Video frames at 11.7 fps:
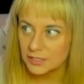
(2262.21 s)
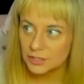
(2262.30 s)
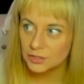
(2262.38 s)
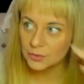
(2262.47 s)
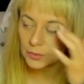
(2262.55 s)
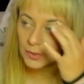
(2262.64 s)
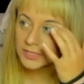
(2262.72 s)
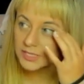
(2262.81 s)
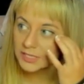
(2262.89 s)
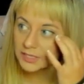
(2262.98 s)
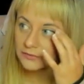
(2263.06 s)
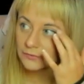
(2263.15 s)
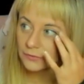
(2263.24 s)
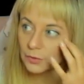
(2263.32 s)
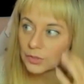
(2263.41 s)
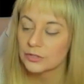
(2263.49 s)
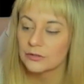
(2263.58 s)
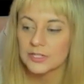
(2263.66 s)
24
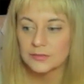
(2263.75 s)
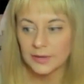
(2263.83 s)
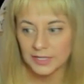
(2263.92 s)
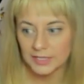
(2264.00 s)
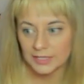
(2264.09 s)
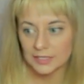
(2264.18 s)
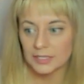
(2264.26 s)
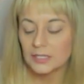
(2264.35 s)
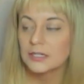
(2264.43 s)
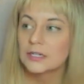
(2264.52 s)
degrees right here,